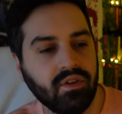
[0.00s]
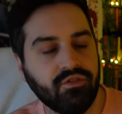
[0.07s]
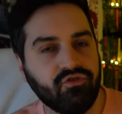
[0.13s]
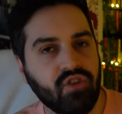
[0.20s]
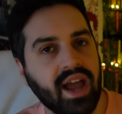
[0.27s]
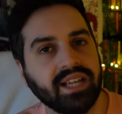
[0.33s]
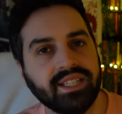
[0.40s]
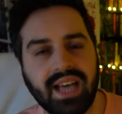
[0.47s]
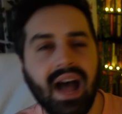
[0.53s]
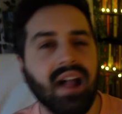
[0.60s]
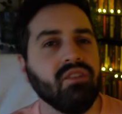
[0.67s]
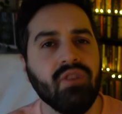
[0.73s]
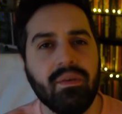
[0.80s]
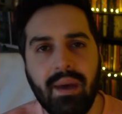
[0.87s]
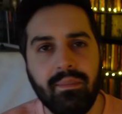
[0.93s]
friend.
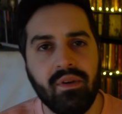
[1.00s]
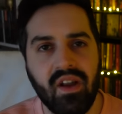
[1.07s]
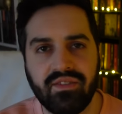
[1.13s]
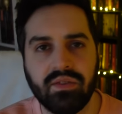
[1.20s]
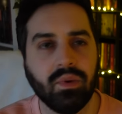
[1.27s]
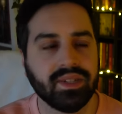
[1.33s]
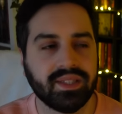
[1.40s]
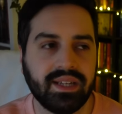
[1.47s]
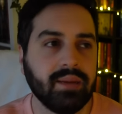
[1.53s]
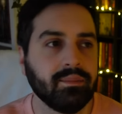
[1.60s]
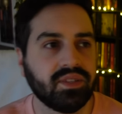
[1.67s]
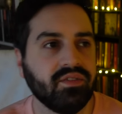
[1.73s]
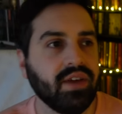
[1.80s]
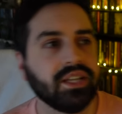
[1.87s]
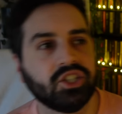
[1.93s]
I'll remember everyone's
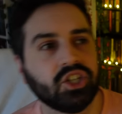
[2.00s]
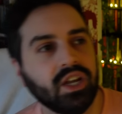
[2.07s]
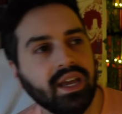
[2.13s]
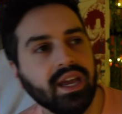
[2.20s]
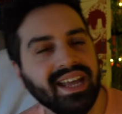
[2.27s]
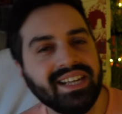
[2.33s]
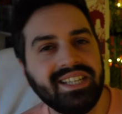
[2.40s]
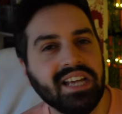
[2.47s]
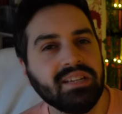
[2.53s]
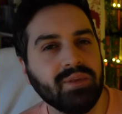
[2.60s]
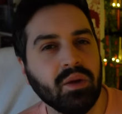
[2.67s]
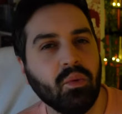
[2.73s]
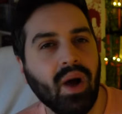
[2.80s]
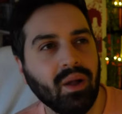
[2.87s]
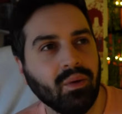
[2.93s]
names eventually. It takes me
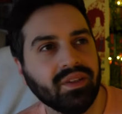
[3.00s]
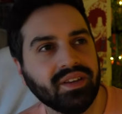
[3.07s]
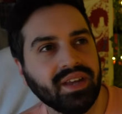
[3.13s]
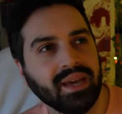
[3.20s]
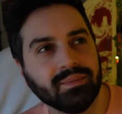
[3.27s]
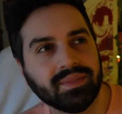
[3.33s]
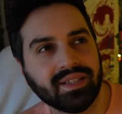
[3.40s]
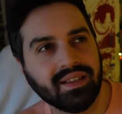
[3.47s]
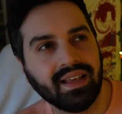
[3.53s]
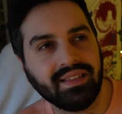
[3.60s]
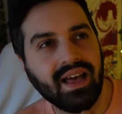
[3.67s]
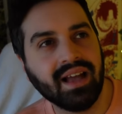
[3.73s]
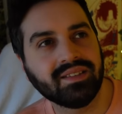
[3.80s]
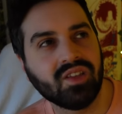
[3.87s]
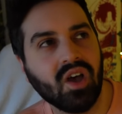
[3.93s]
a while with names, like
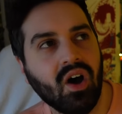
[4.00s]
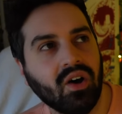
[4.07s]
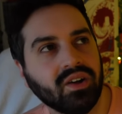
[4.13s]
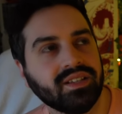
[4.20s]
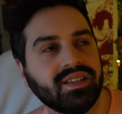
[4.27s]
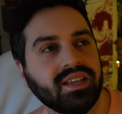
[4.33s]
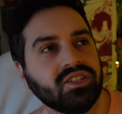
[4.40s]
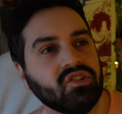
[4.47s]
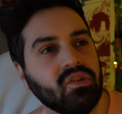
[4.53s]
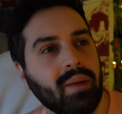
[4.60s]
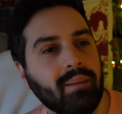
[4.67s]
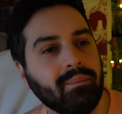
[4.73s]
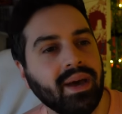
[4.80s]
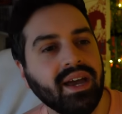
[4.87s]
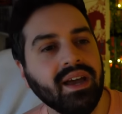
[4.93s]
that's the hardest thing to
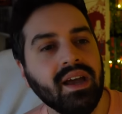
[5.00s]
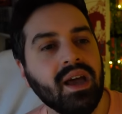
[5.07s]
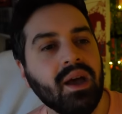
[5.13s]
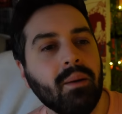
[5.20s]
remember.